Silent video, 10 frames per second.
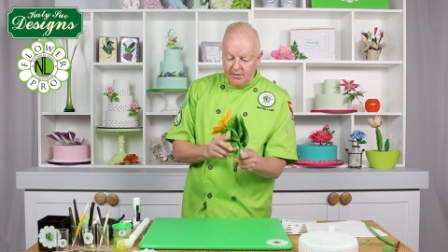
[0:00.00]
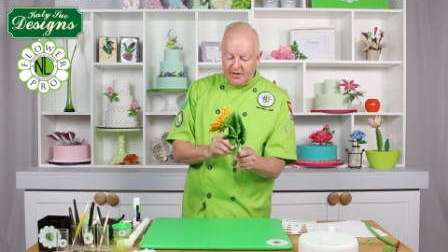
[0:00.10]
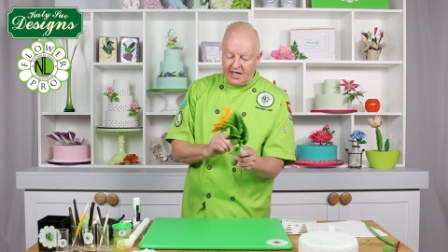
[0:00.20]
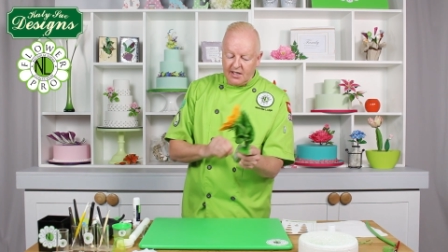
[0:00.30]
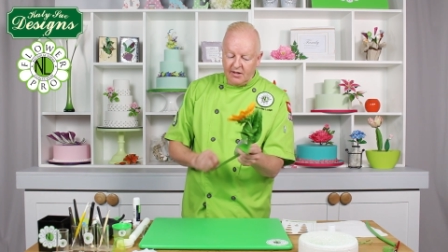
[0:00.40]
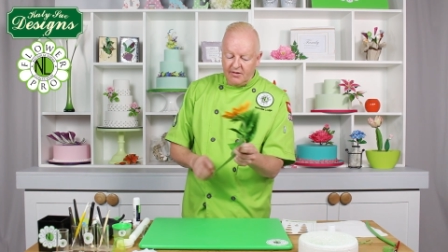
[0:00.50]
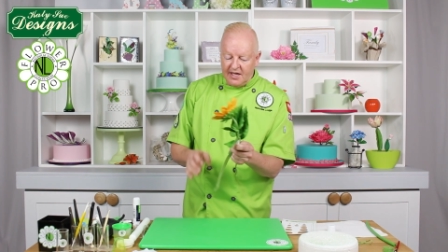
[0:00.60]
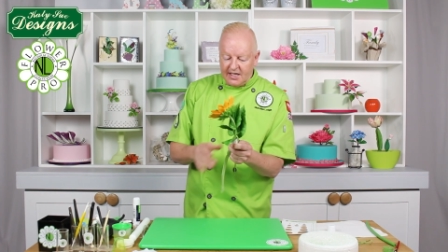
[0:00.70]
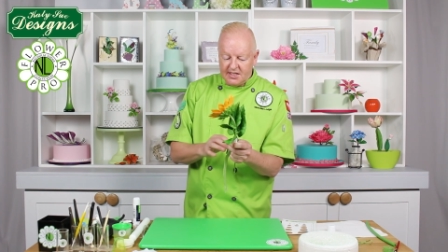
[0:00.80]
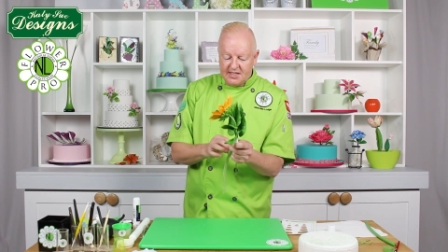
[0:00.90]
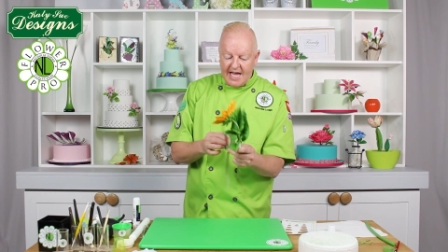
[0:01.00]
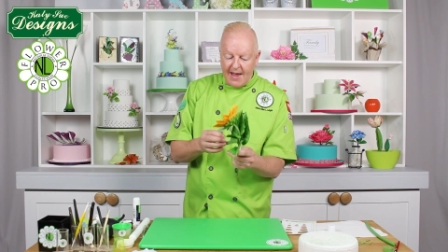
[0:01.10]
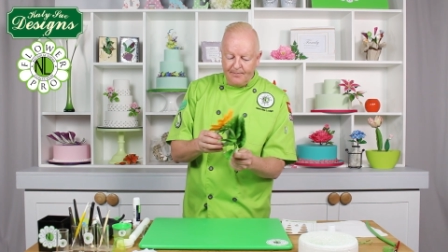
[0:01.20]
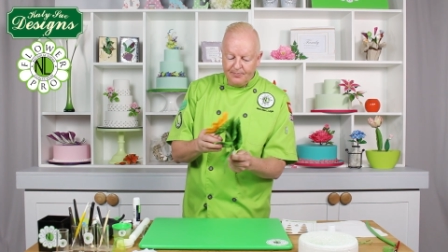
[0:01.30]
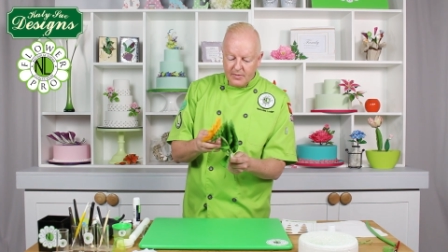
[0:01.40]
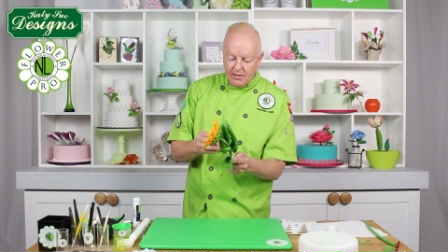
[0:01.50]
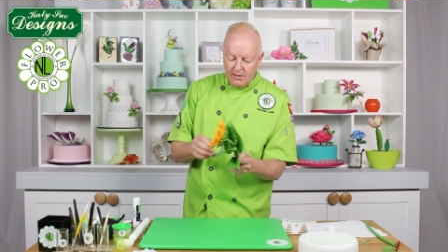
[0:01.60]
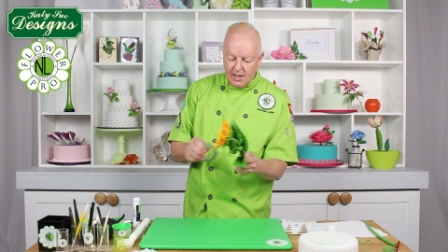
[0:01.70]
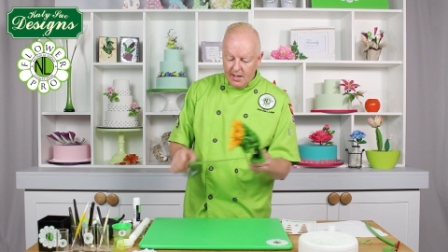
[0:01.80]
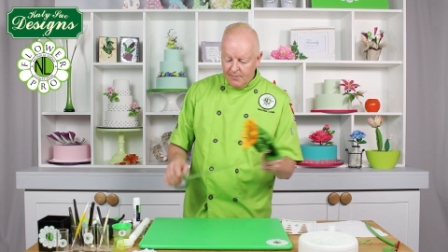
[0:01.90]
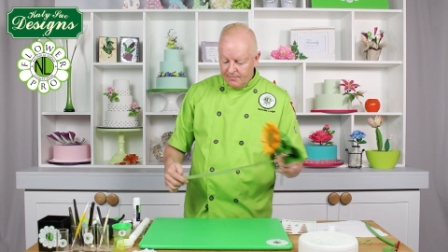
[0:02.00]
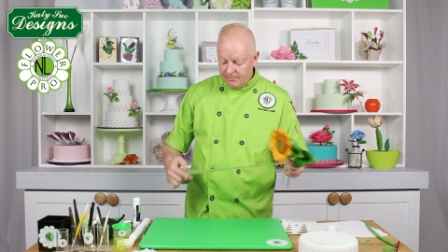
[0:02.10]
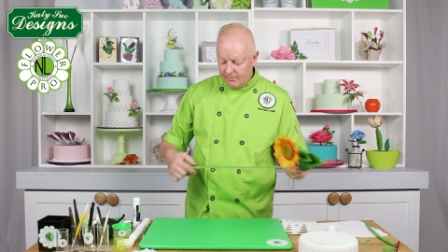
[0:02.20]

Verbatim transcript: thicker stem, okay?